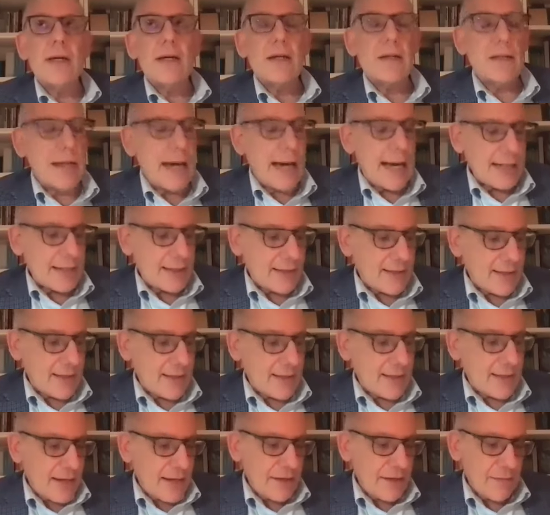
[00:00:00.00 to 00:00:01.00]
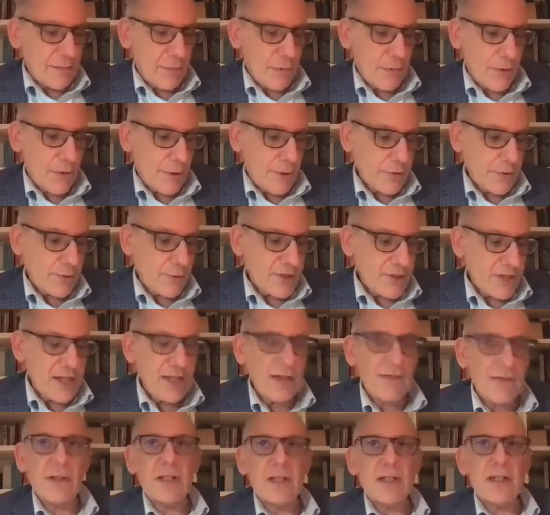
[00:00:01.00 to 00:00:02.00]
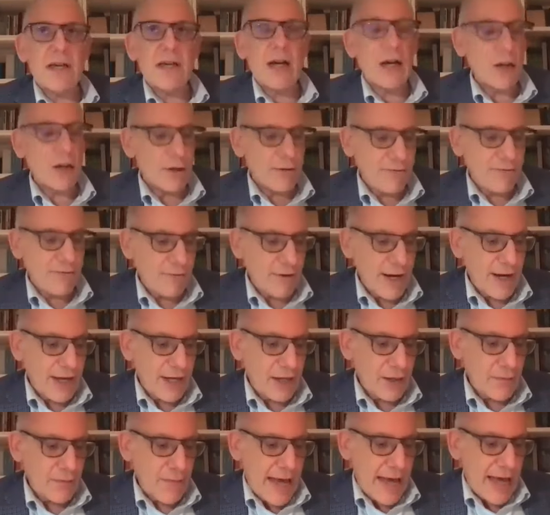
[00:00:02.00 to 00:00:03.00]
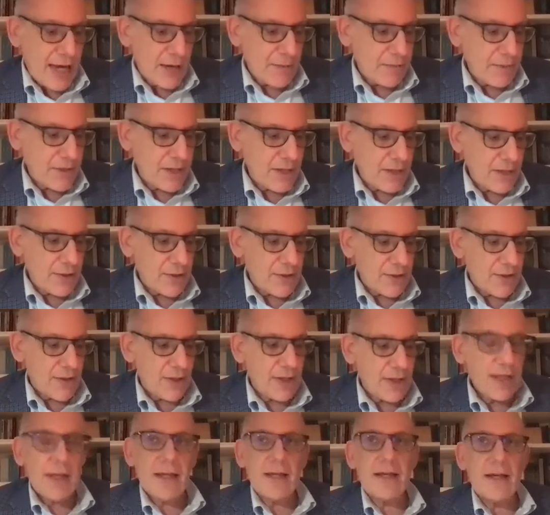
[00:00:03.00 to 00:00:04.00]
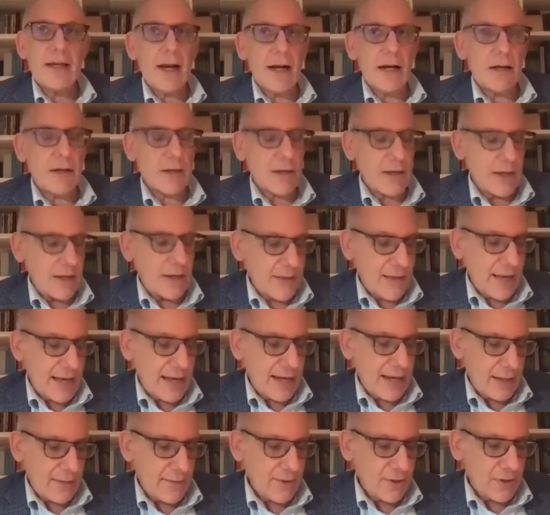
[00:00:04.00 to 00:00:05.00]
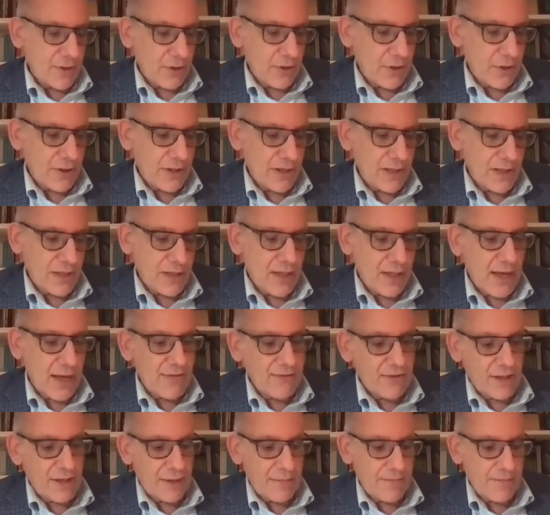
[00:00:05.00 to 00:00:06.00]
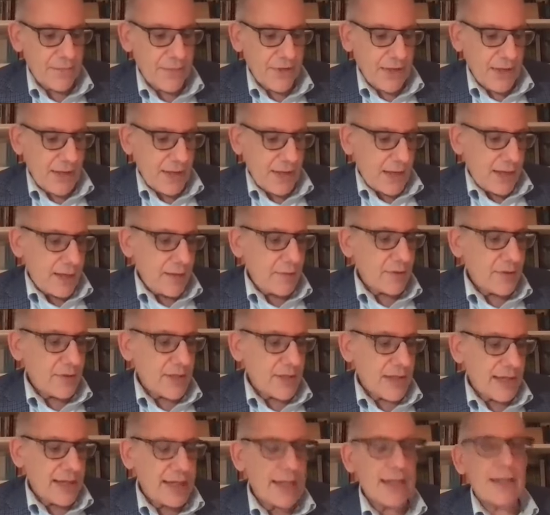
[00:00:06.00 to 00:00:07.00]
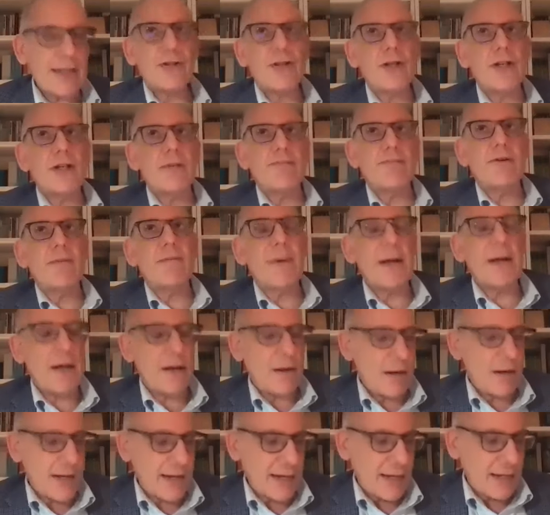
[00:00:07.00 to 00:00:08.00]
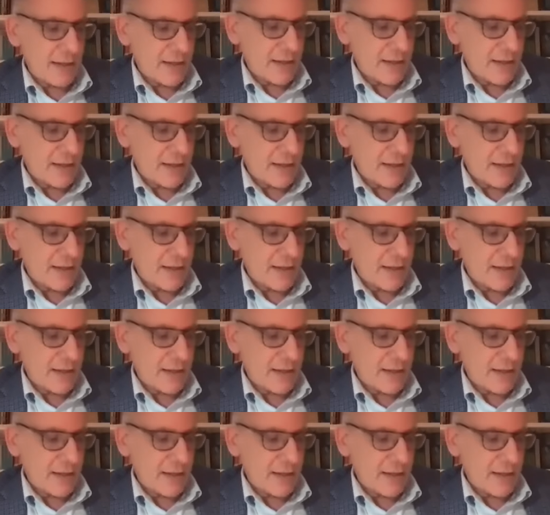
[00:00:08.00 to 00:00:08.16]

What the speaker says: Not sitting on the porch was Eva's younger friend, Matt Pierce, younger in that he was 37. He was in the kitchen preparing a